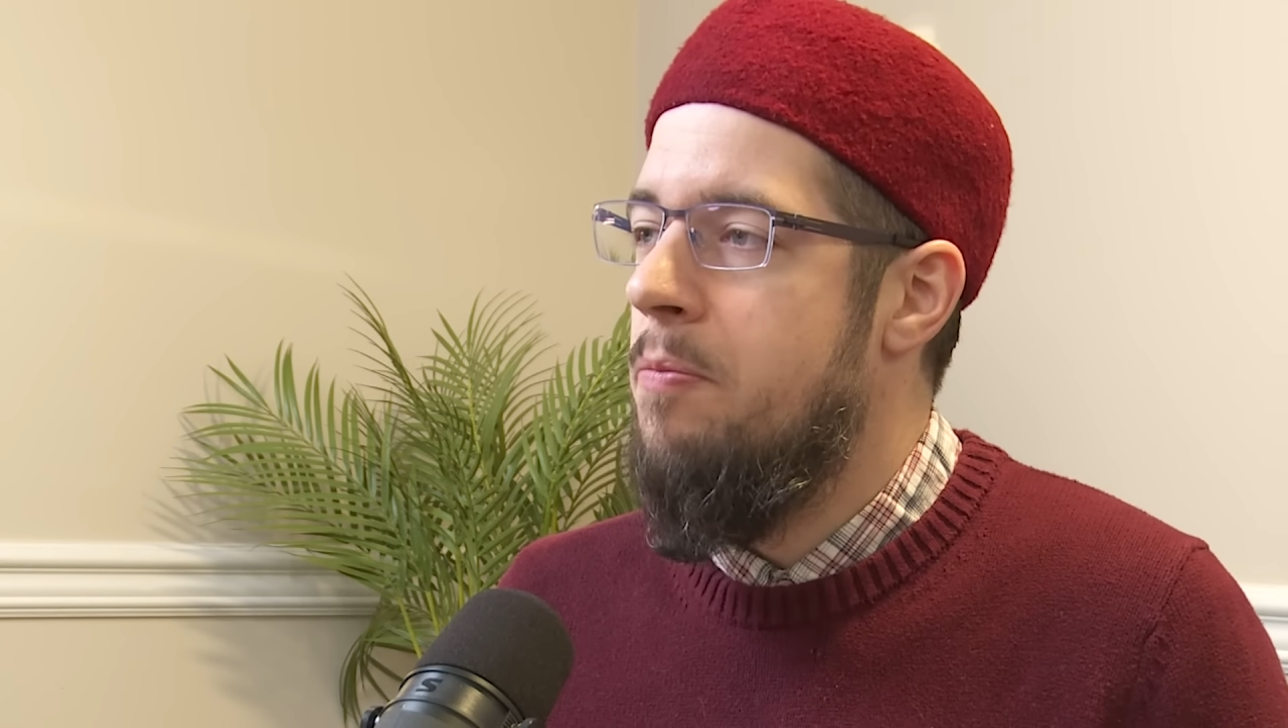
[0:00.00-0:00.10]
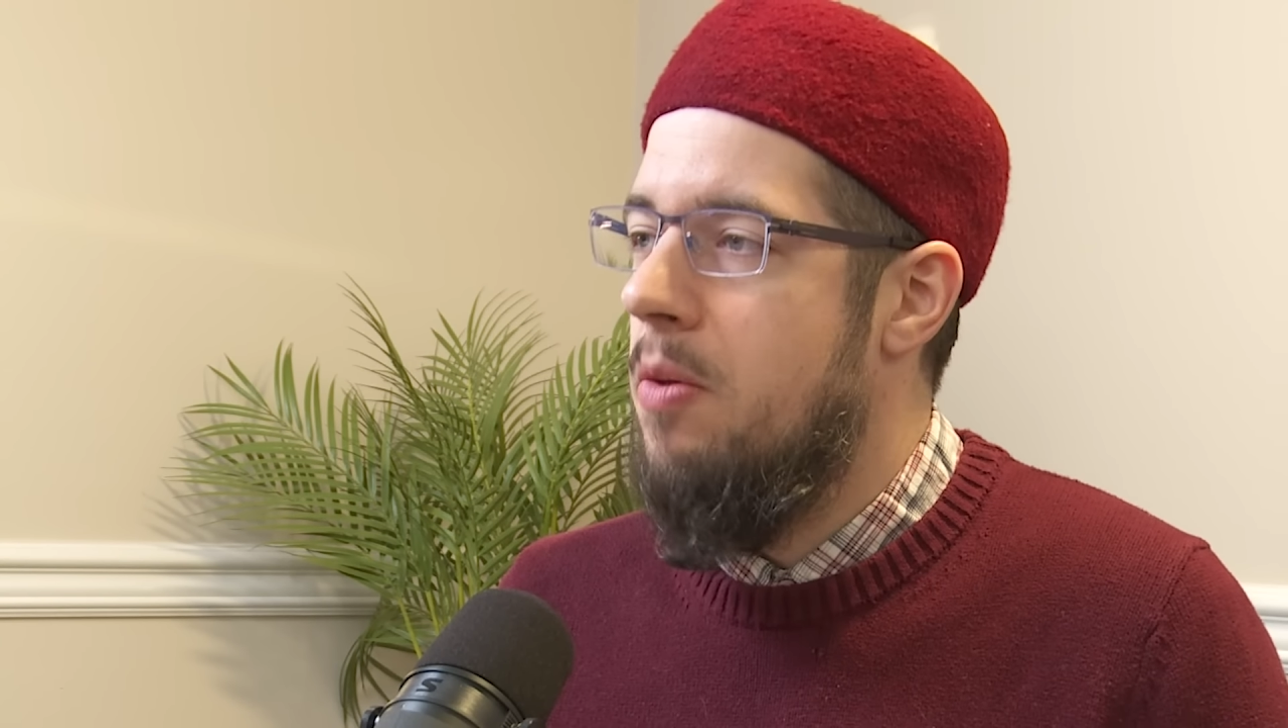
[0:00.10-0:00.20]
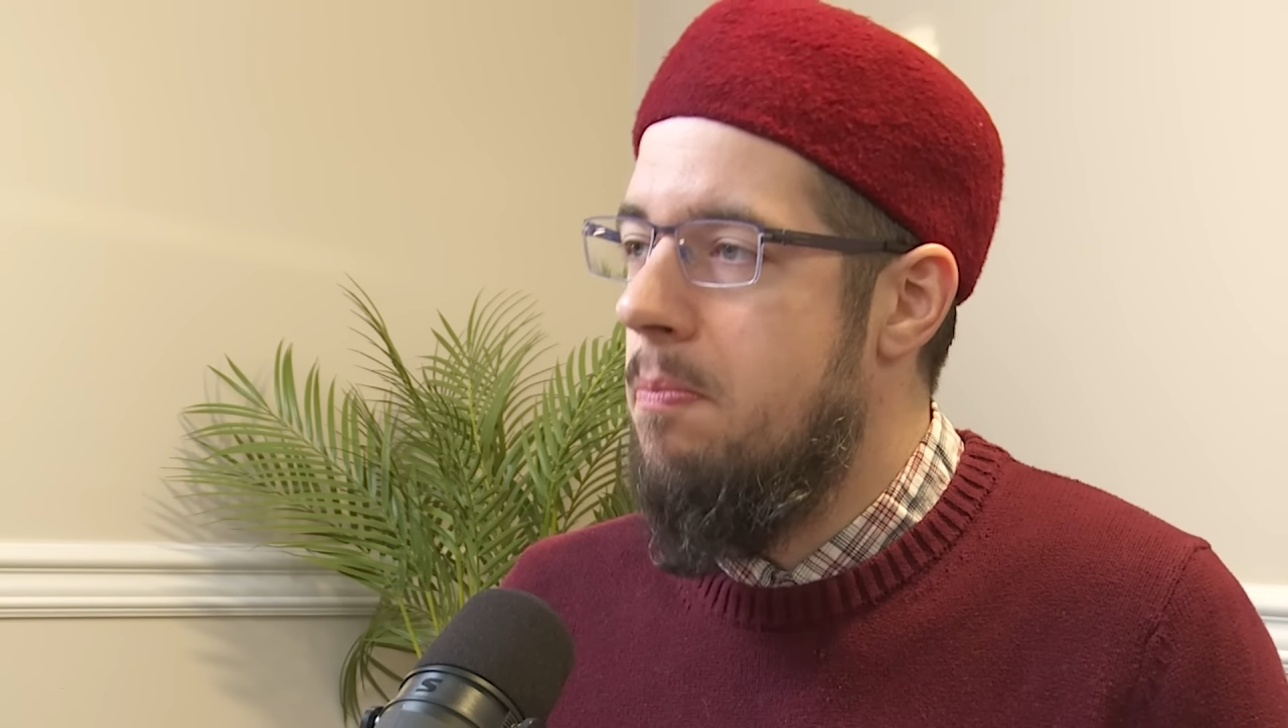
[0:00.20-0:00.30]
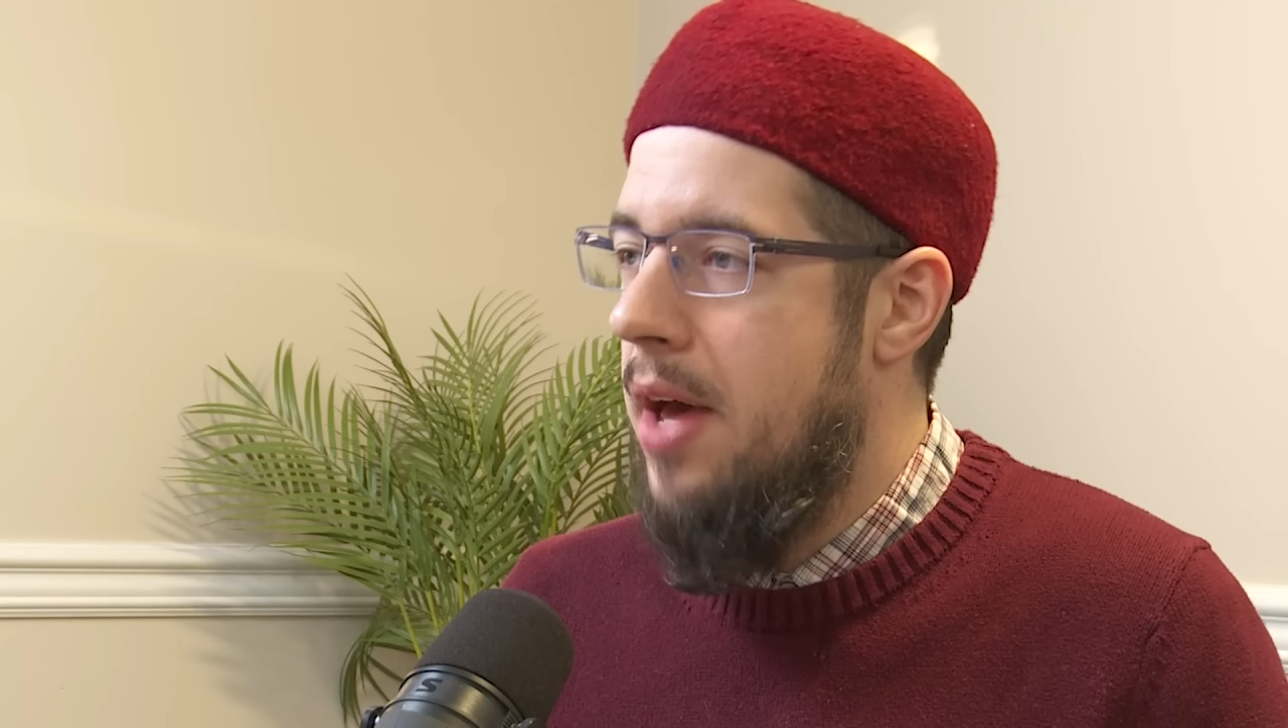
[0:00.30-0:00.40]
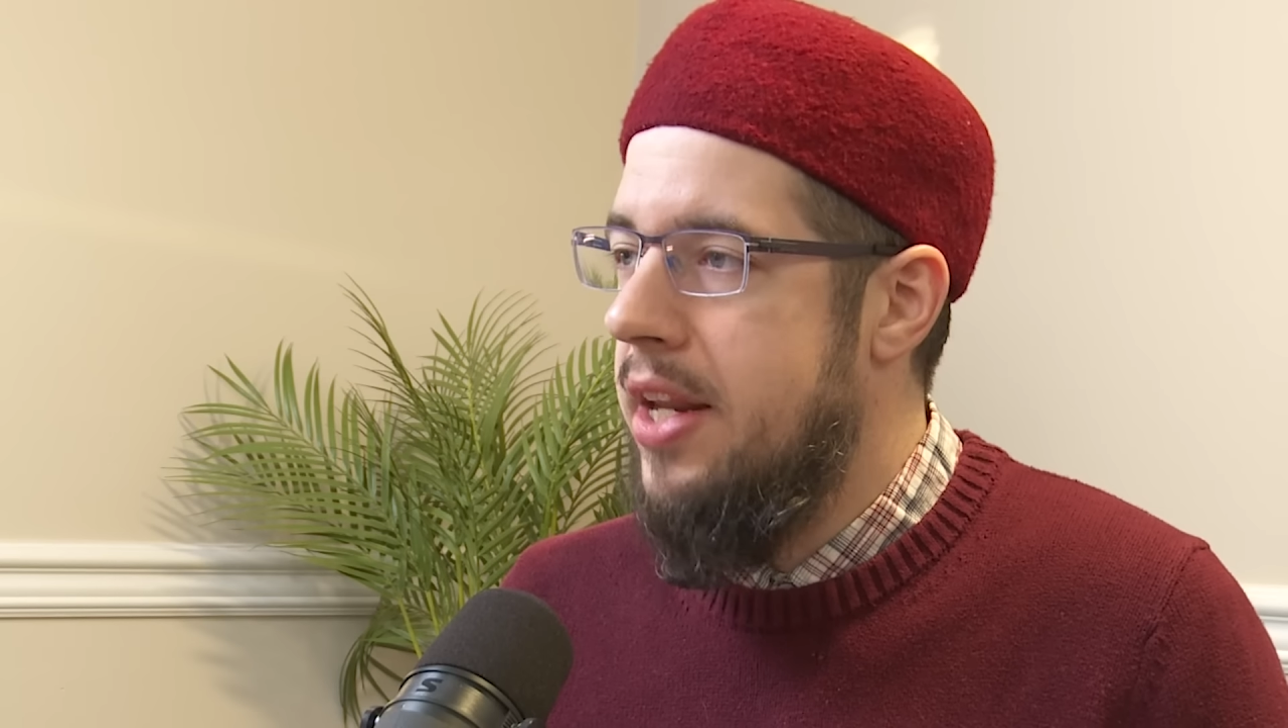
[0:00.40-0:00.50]

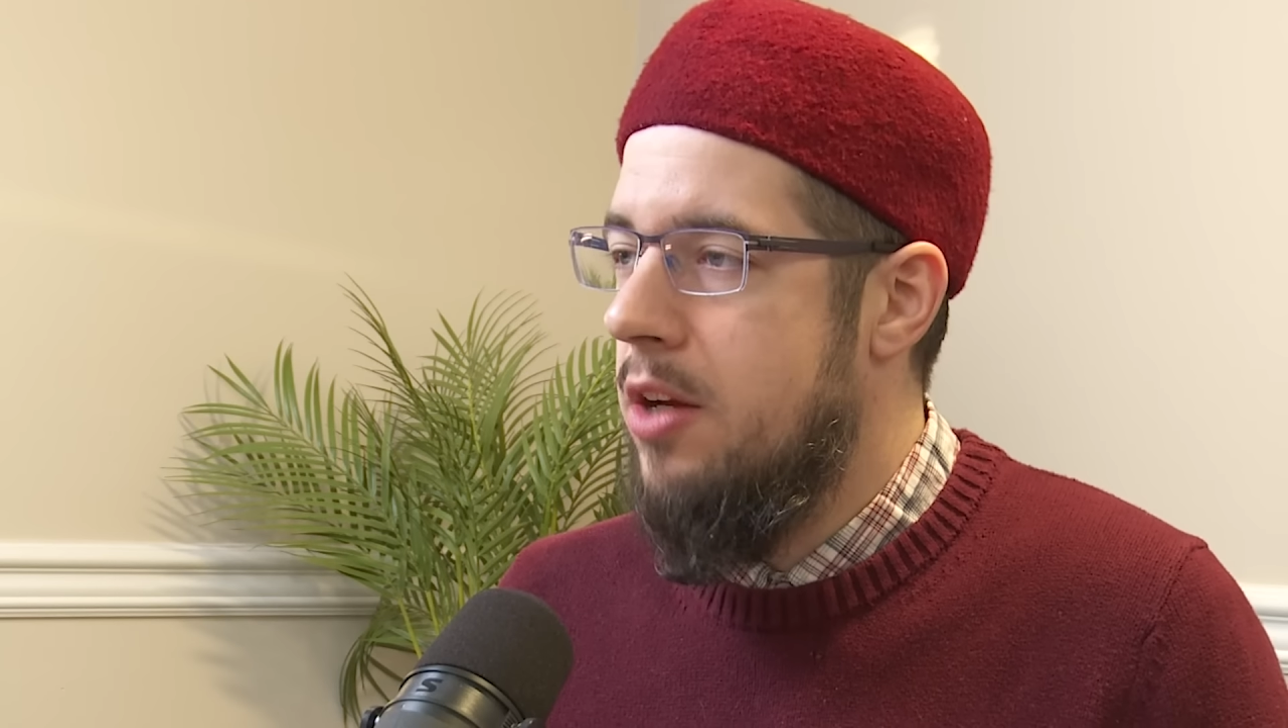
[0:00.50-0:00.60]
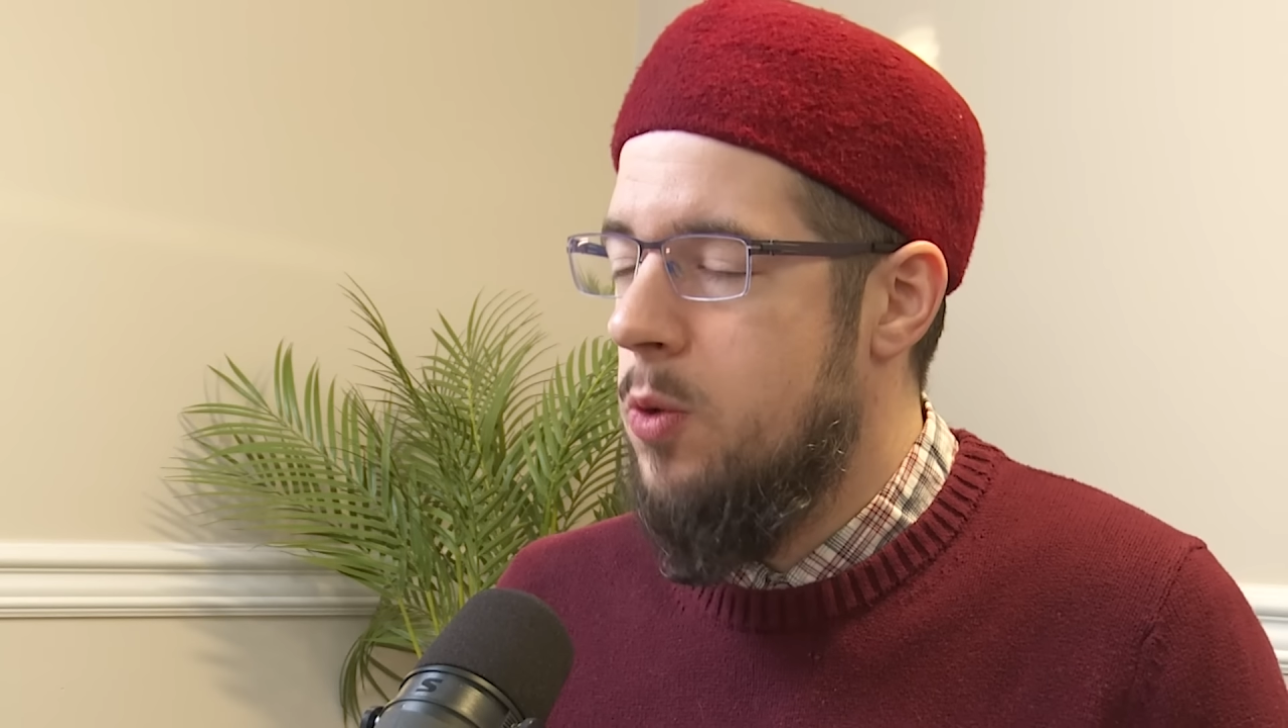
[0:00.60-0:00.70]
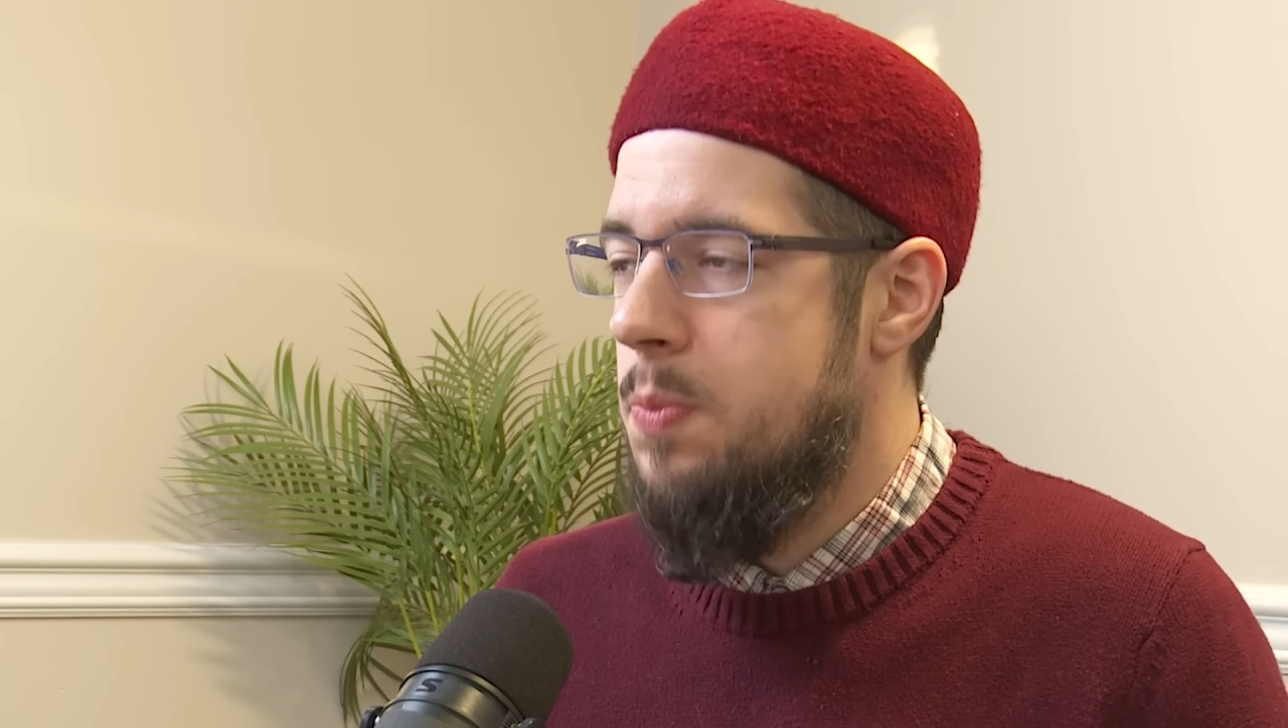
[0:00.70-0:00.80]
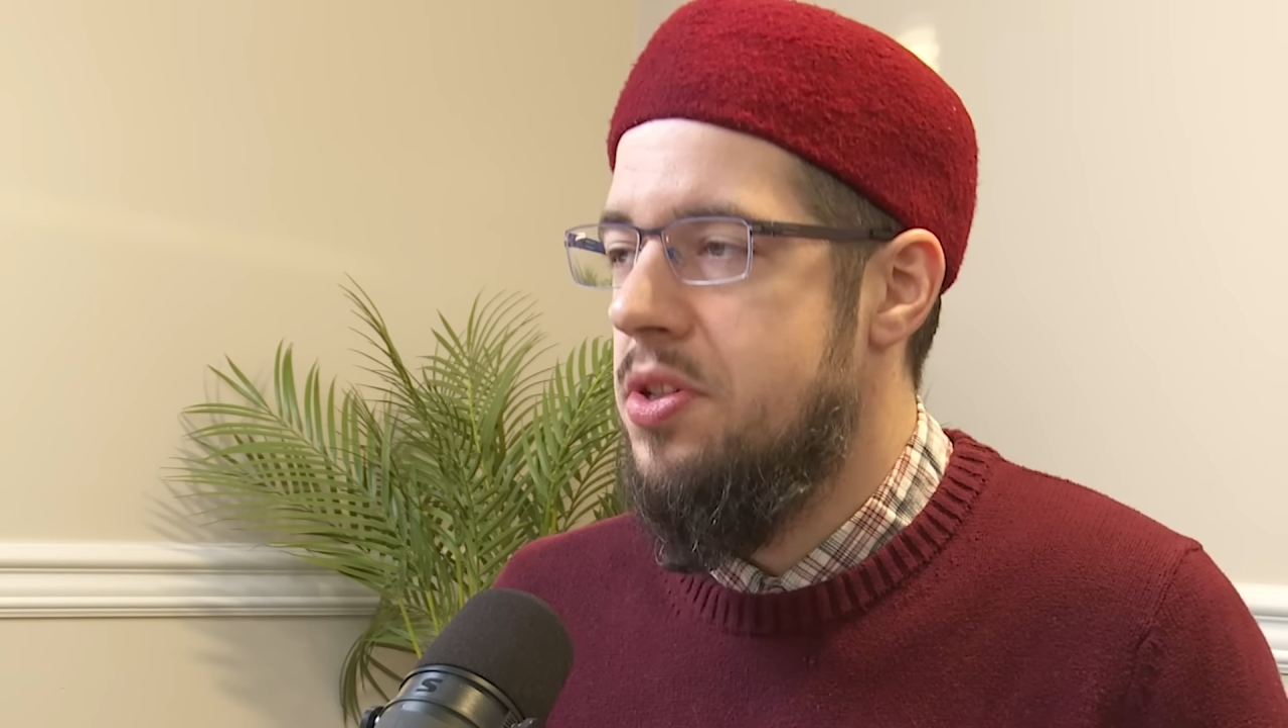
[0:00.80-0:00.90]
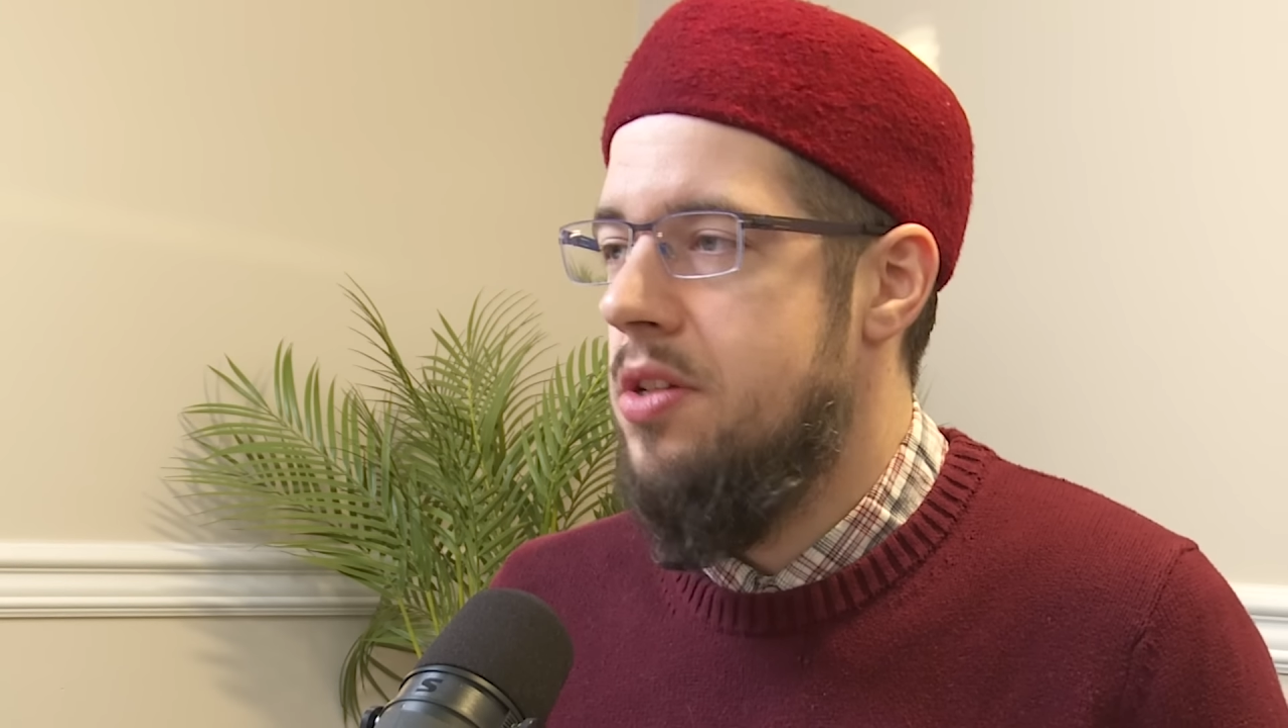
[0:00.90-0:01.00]
many groups